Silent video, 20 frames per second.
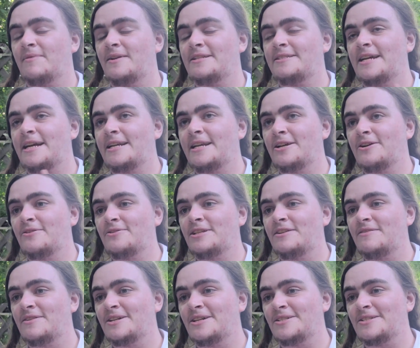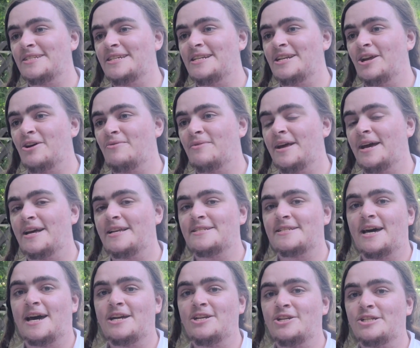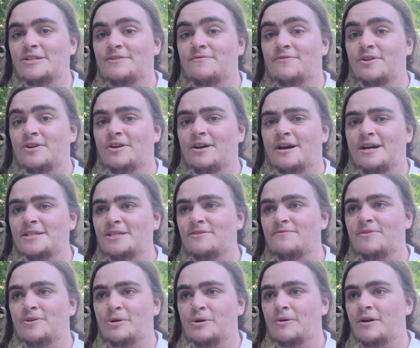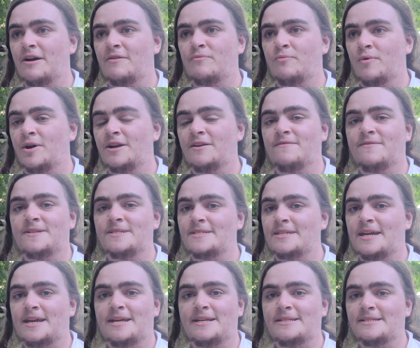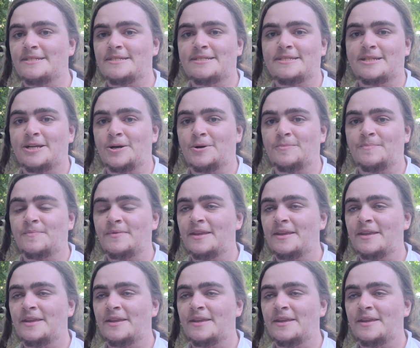technical difficulty known as I just forgot to photograph one of the skeins. So